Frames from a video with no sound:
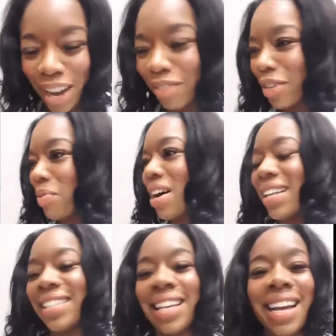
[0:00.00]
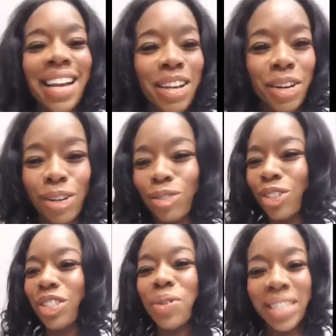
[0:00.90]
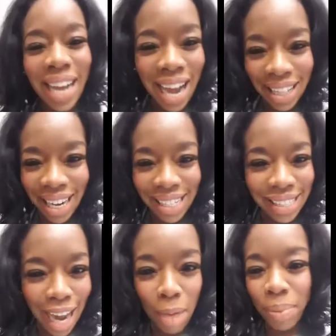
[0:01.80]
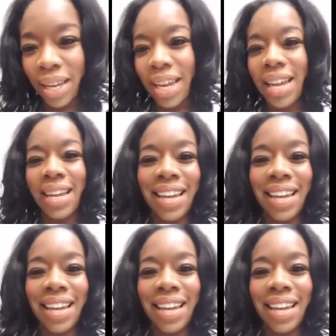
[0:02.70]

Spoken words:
Everyone's, doing the holiday shopping,